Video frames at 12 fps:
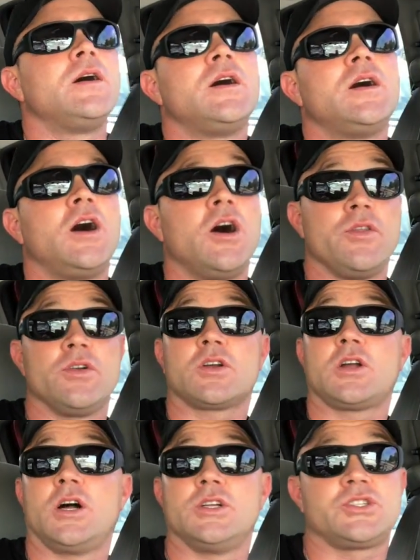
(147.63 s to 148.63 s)
Other
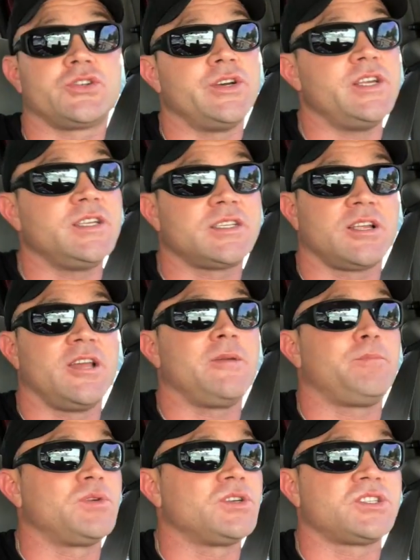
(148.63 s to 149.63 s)
countries
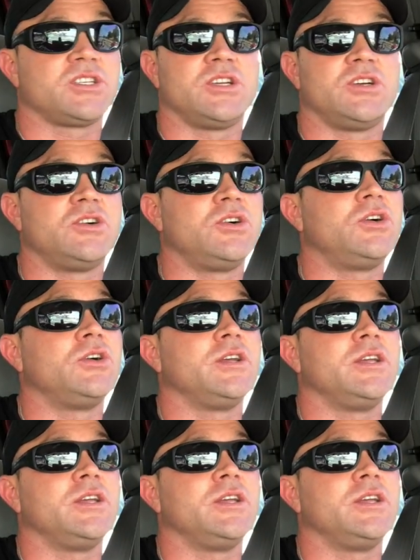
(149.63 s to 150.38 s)
like Brazil